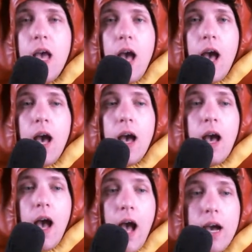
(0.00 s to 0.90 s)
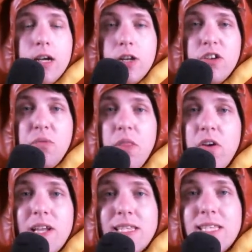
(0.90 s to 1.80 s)
islanders,
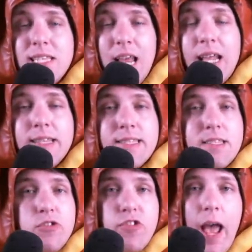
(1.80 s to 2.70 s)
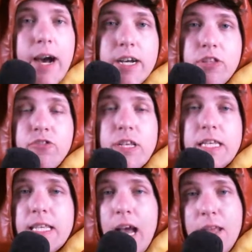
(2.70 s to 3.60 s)
whether it's dates,
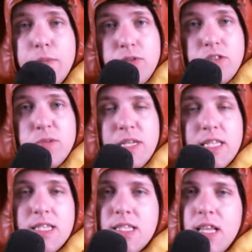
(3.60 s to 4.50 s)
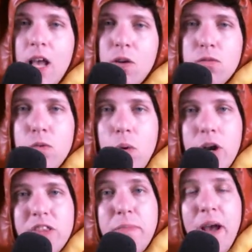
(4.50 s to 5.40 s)
challenges, honeymoon suites,
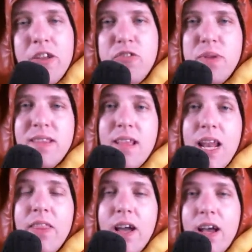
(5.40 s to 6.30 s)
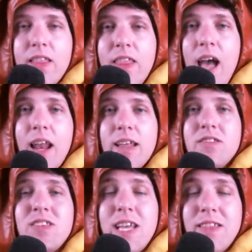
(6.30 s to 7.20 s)
rewards, punishments, anything like that,
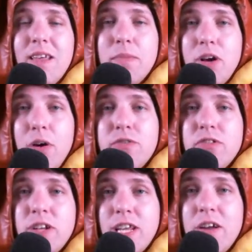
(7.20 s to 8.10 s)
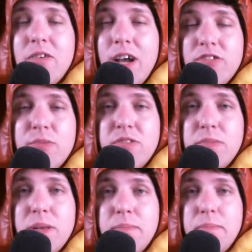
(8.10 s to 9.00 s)
it's to get them closer and to get relationships to
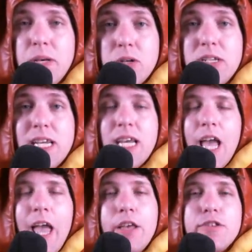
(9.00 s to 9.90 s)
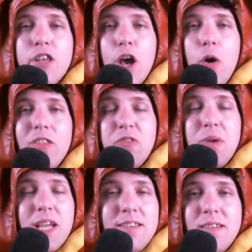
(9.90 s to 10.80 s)
be building. So this
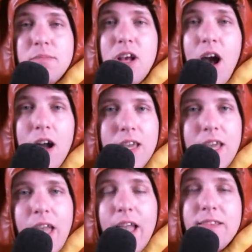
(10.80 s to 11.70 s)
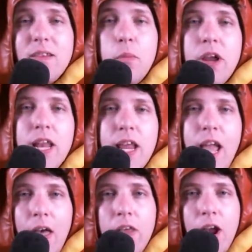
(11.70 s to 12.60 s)
one gets them talking, it gets them working
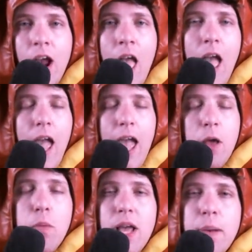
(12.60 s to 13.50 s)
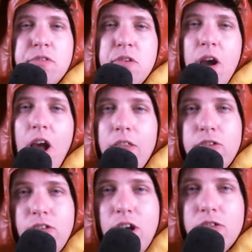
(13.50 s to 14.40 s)
together, and when it comes to our
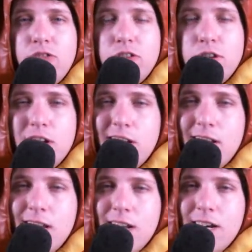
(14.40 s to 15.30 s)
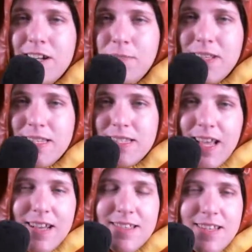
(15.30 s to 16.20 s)
other challenges, they're gonna get a little bit
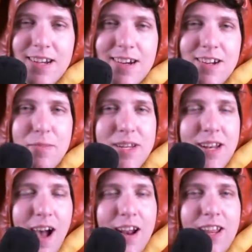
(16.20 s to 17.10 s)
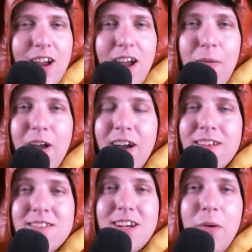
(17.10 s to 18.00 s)
sexier, a little bit naughtier, and we are
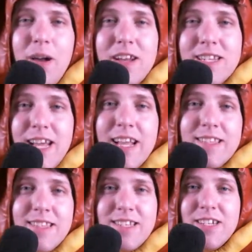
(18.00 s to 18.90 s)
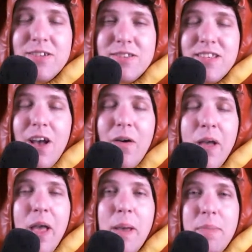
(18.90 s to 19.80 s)
gonna start going on dates too. So
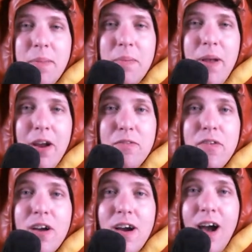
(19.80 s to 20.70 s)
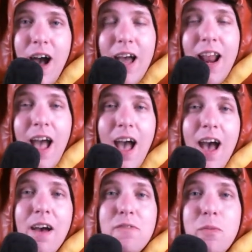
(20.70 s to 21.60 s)
be prepared for a lot
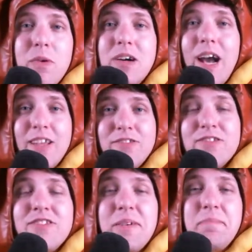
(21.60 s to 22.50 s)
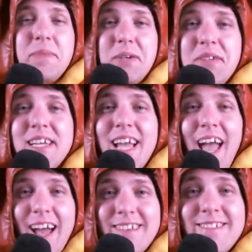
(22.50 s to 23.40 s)
of relationship building
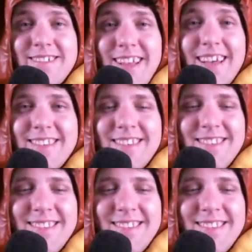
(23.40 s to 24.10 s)
exercises.